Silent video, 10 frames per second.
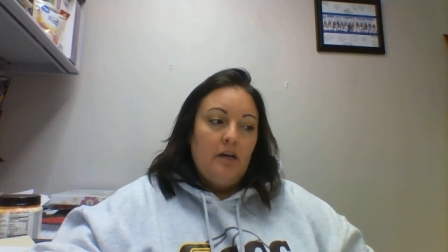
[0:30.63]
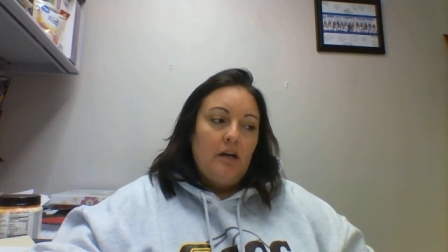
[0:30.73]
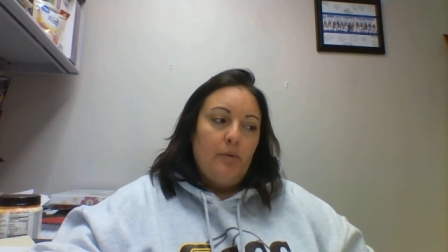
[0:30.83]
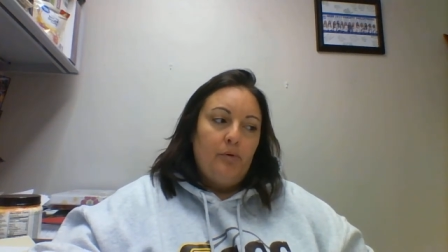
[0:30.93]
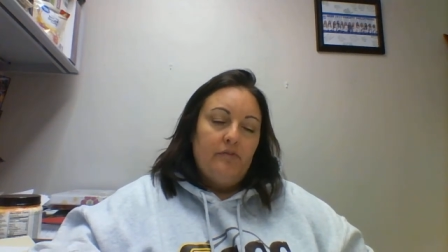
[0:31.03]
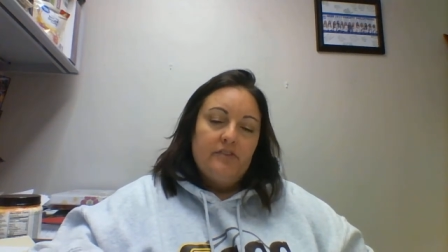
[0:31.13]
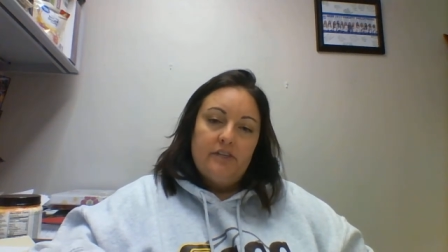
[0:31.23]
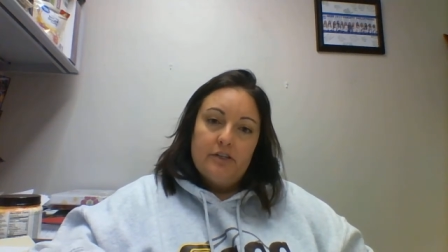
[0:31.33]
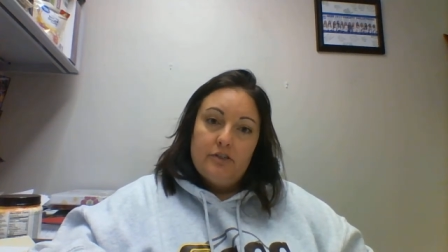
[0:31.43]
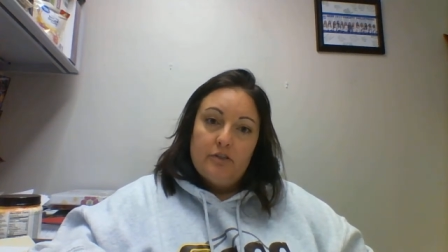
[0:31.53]
A couple of the
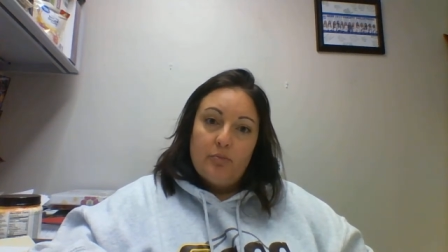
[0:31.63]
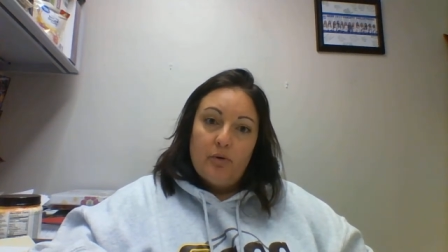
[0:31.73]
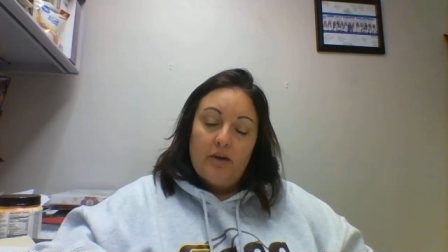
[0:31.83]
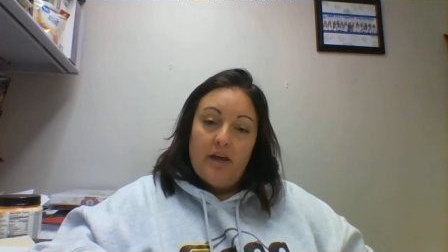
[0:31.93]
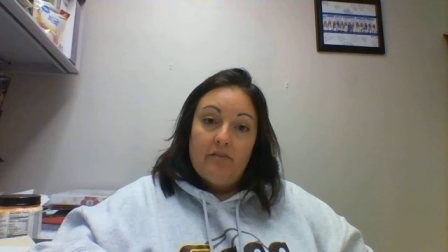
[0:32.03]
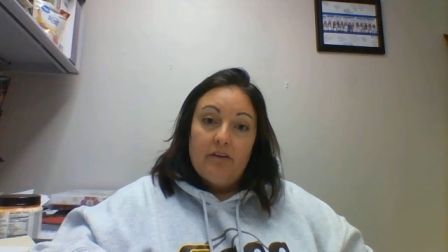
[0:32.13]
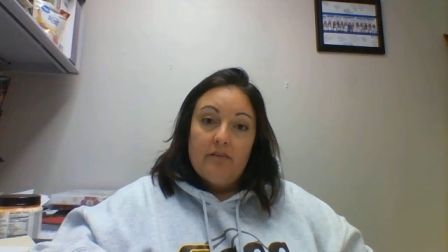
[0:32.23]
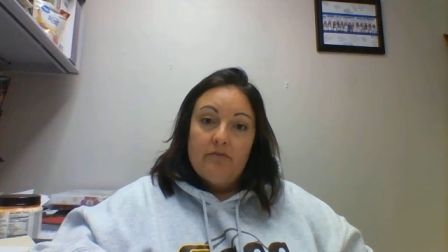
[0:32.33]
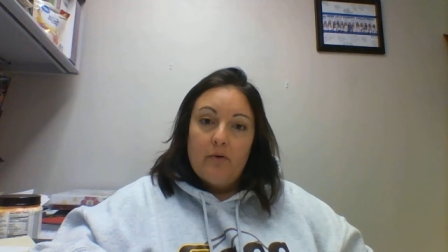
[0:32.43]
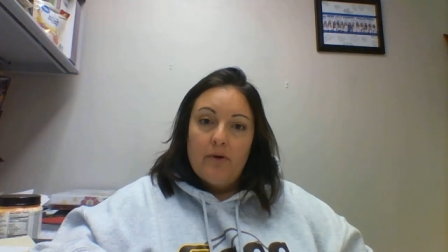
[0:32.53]
sections are pretty heavy
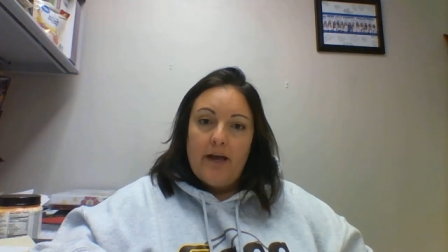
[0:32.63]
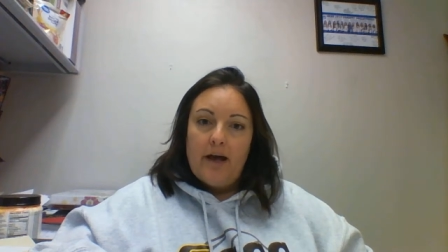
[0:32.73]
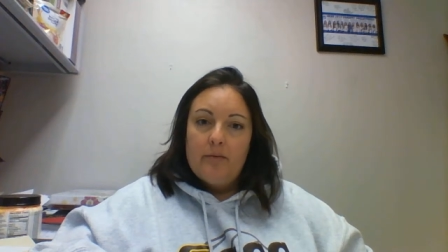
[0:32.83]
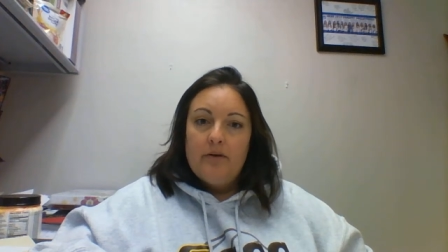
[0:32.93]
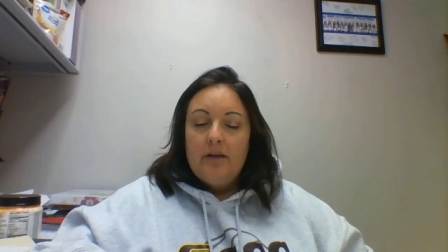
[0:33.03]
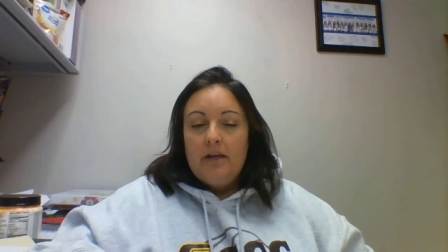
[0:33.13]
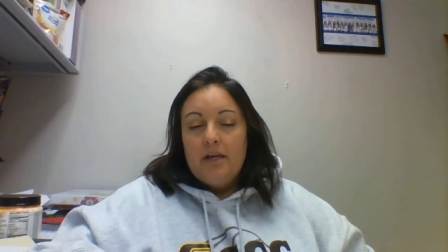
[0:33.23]
in vocab